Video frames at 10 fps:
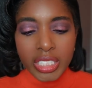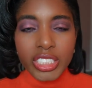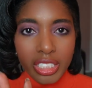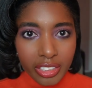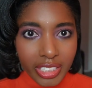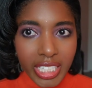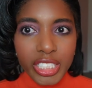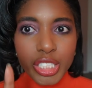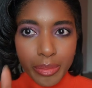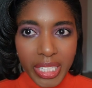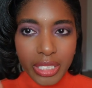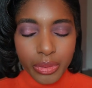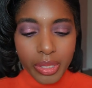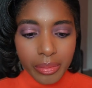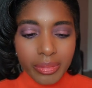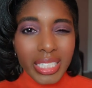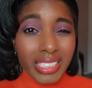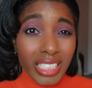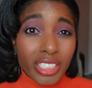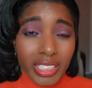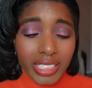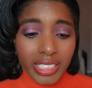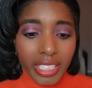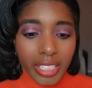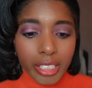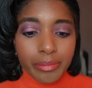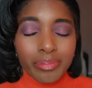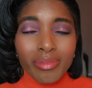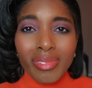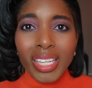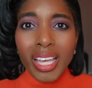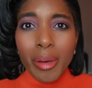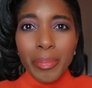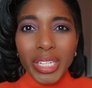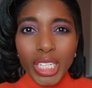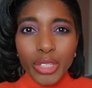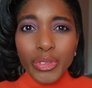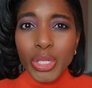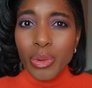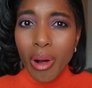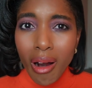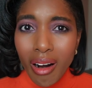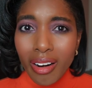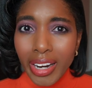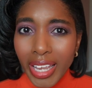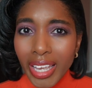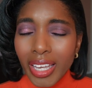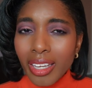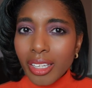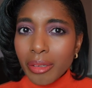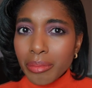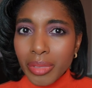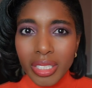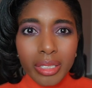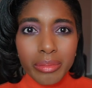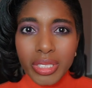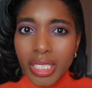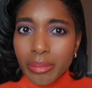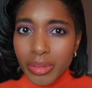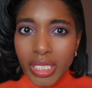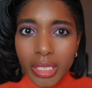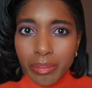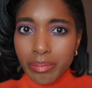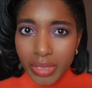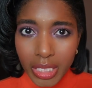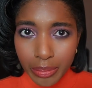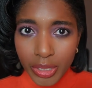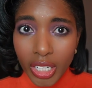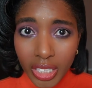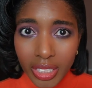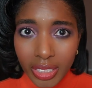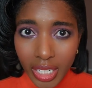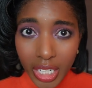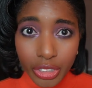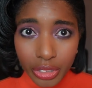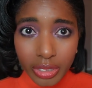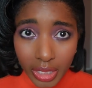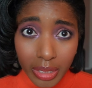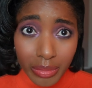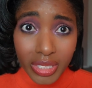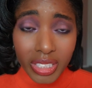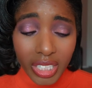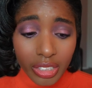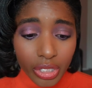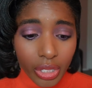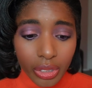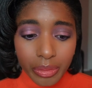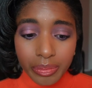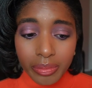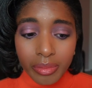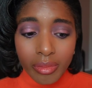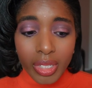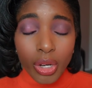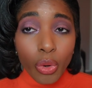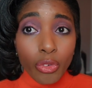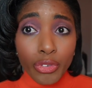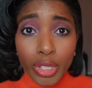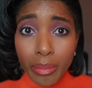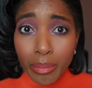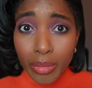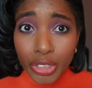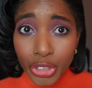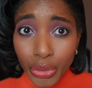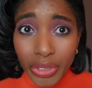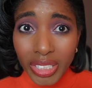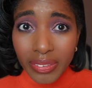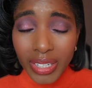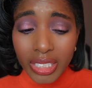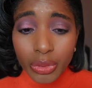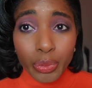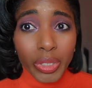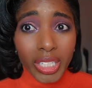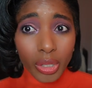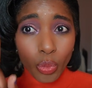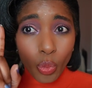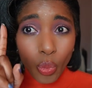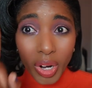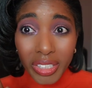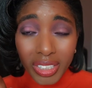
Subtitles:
Generalization, but that's what I'm essentially seeing. But if you are a medium, deep, dark skin tone, for the majority of us, we get one